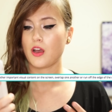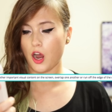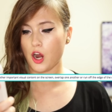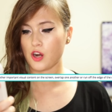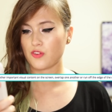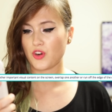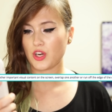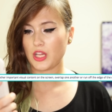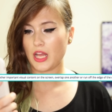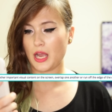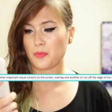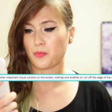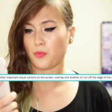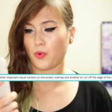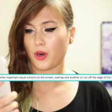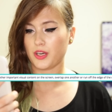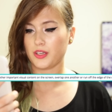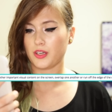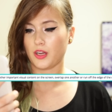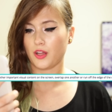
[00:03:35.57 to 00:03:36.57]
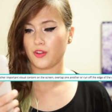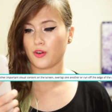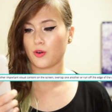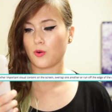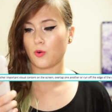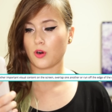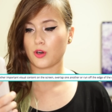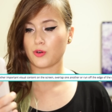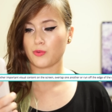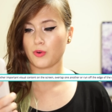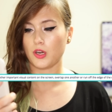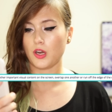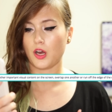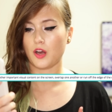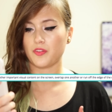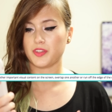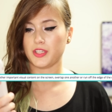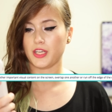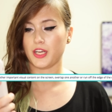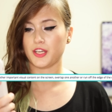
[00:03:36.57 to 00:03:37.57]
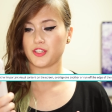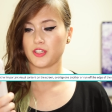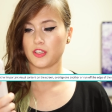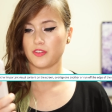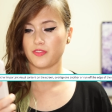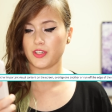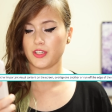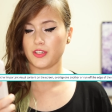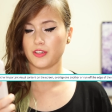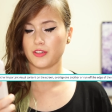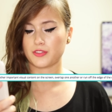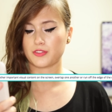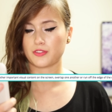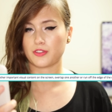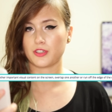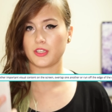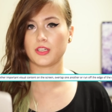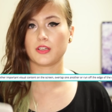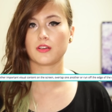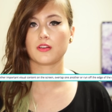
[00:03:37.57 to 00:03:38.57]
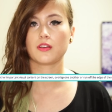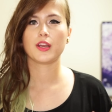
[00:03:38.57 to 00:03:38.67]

overlap one another, or run off the edge of the video screen.